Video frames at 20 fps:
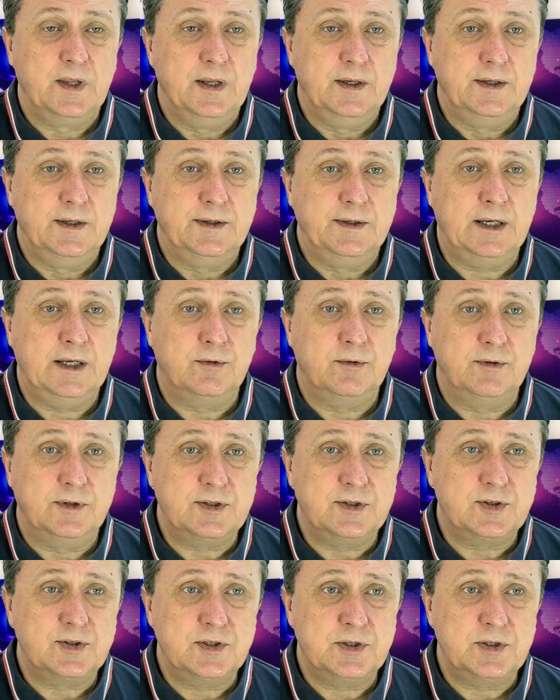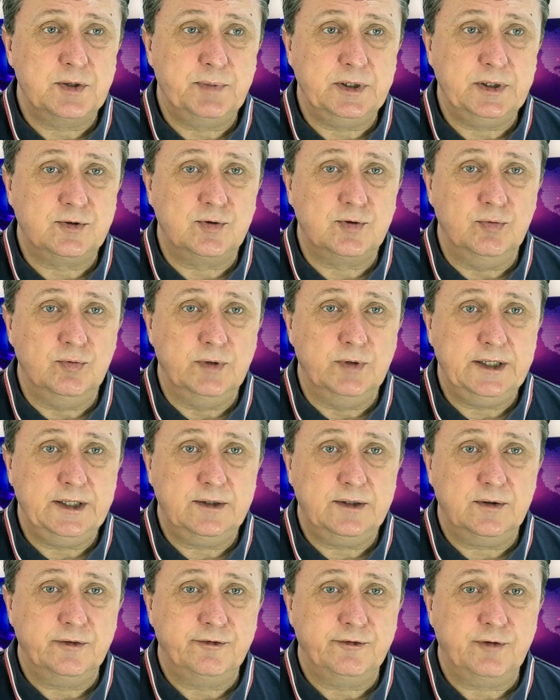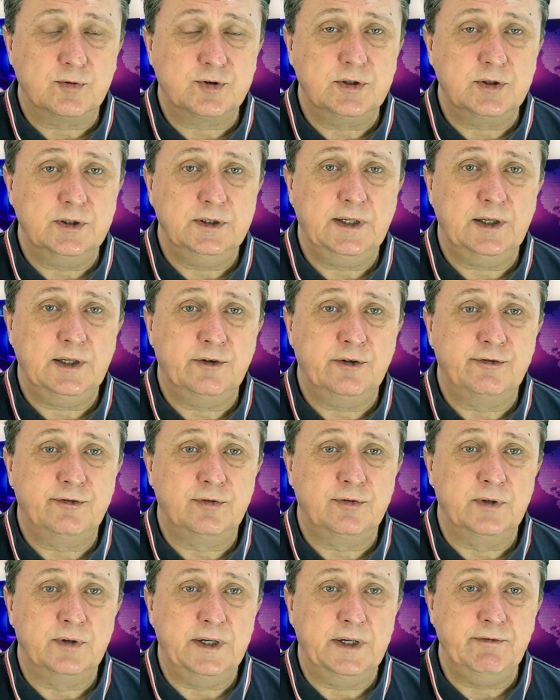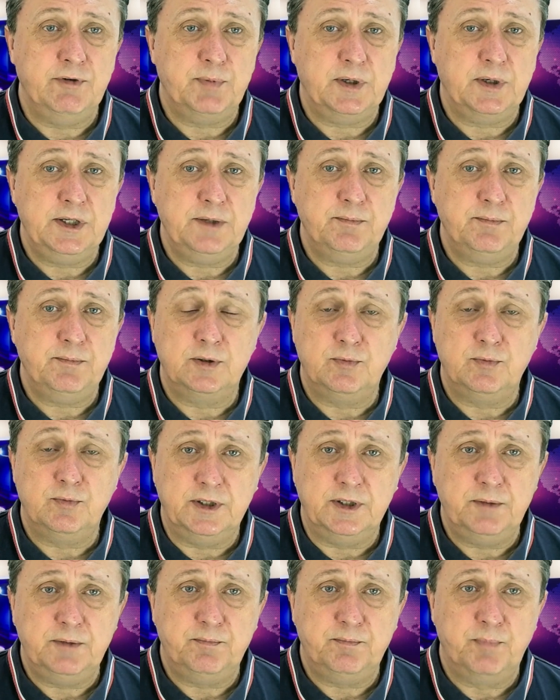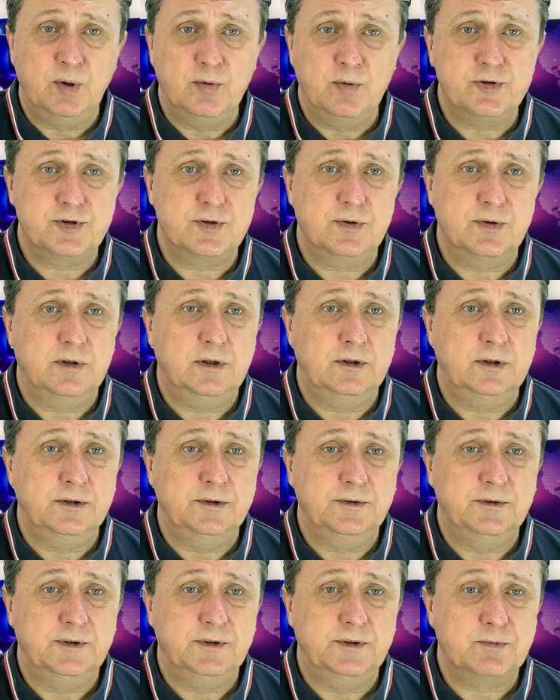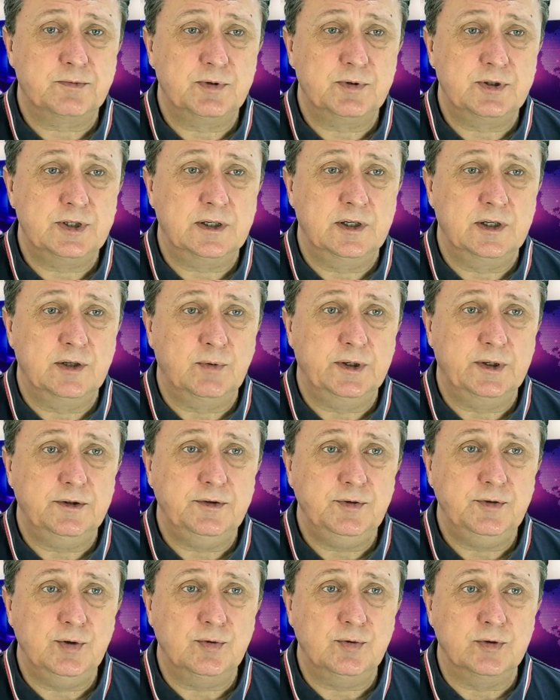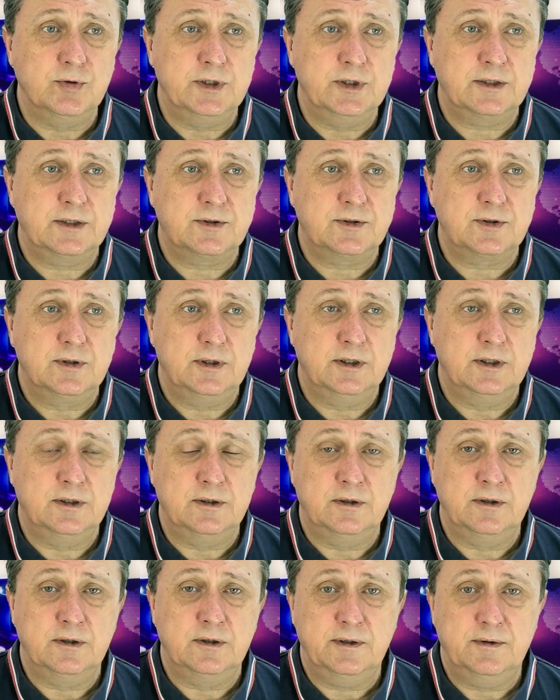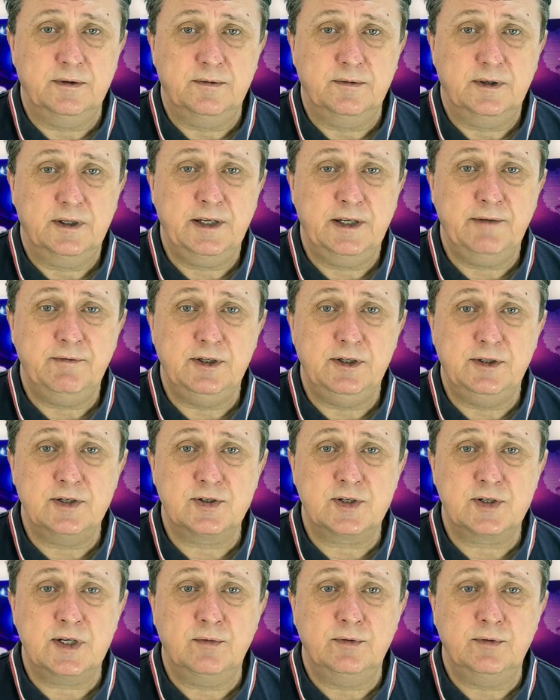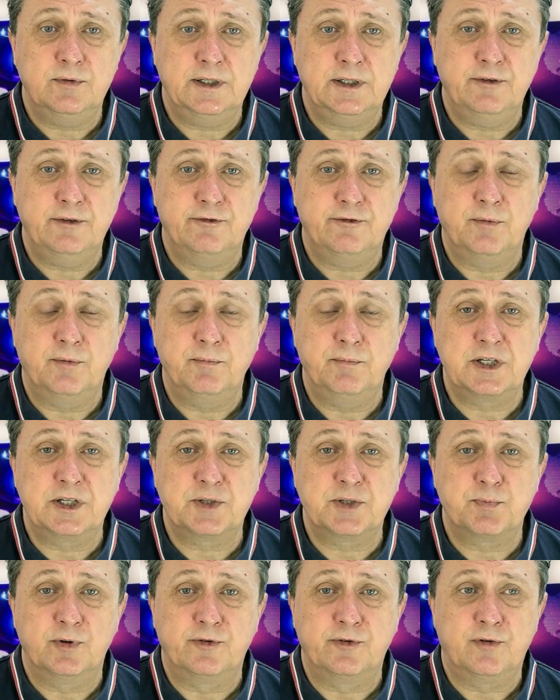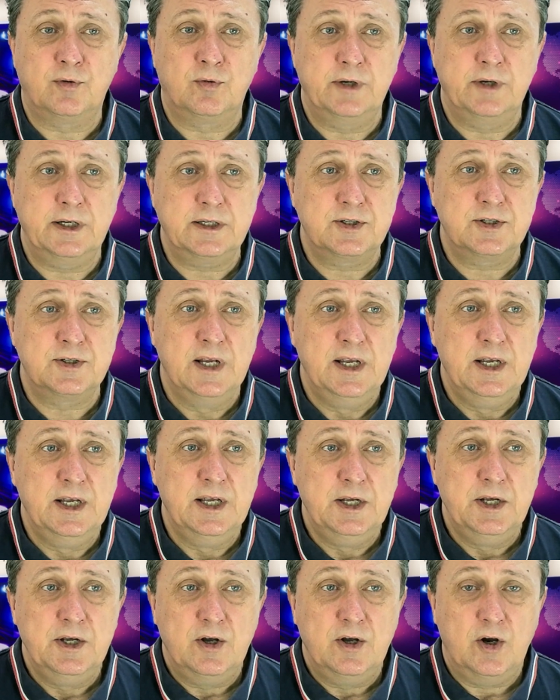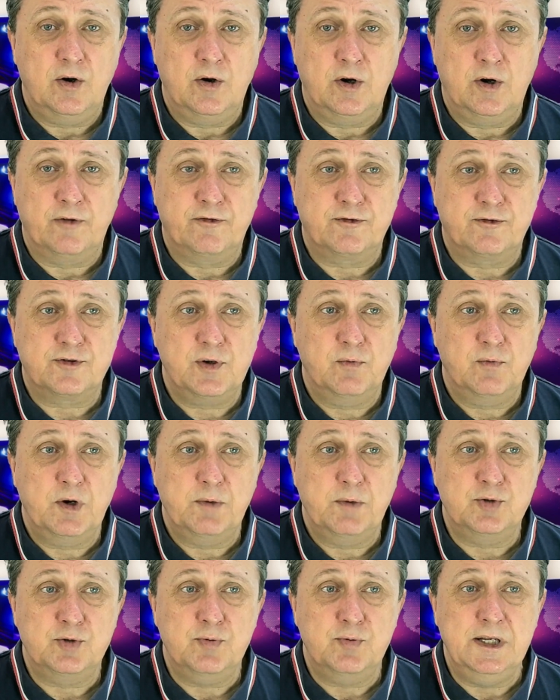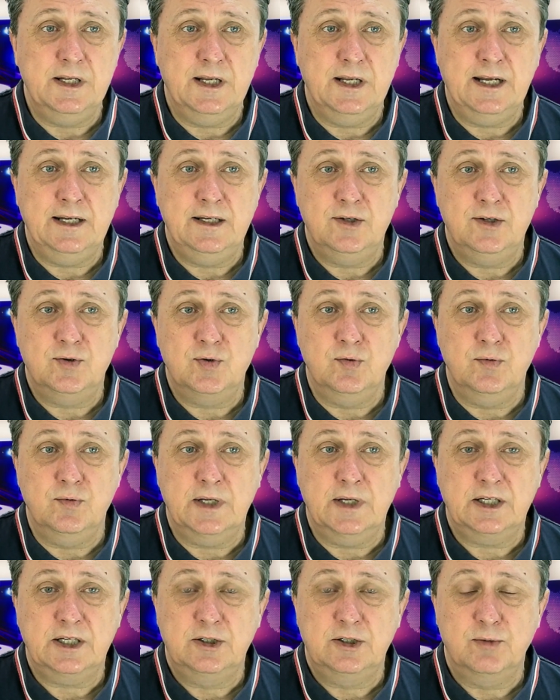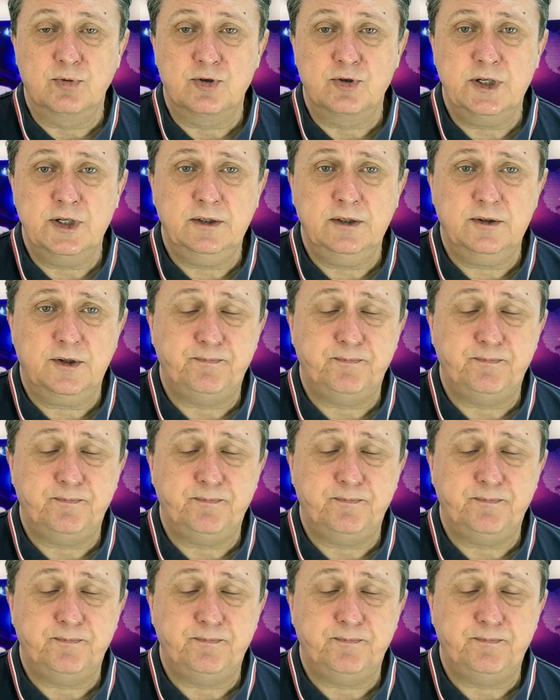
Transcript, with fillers: Now, this is a bit too late, unfortunately, now for everybody, but we did post on this particular one. You could get a heavy discount again from Expert4X of somewhere between 80 to 90%.